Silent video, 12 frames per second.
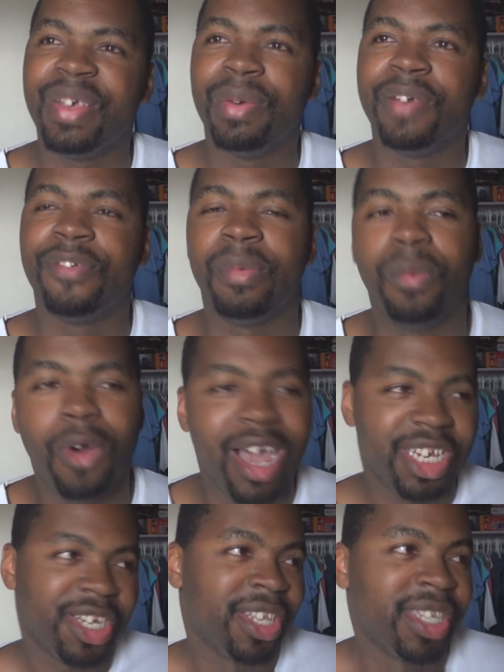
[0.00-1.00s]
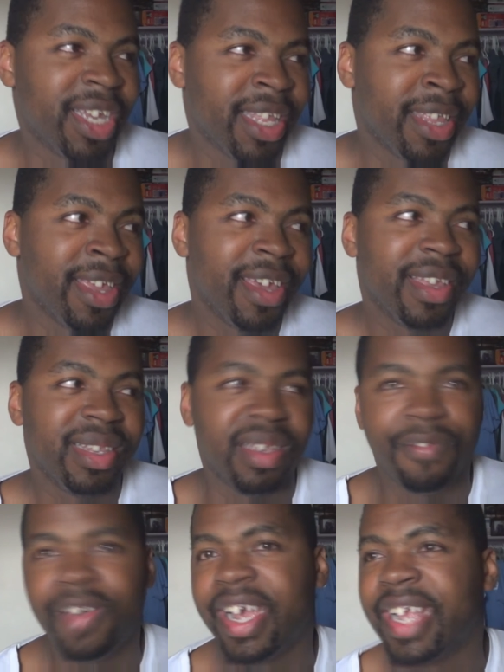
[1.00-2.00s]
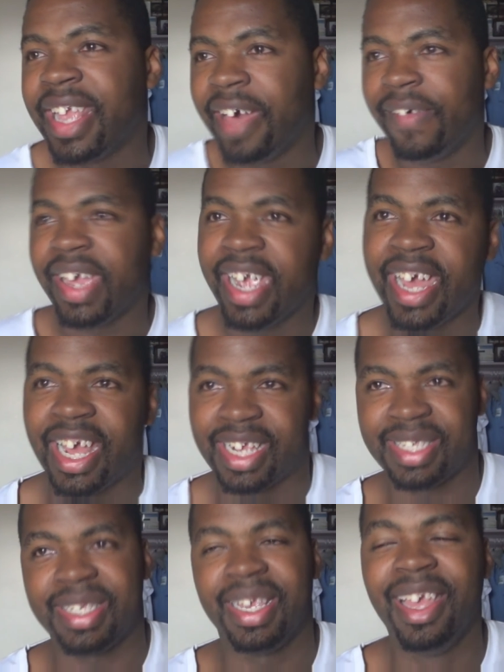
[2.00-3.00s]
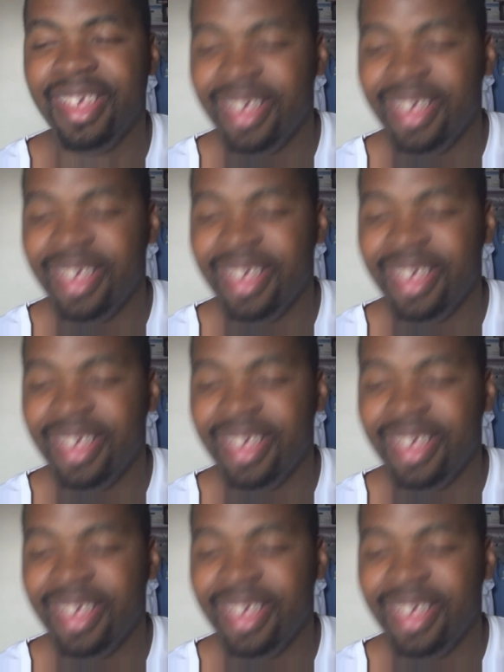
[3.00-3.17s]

he went from Washington to fucking LAX.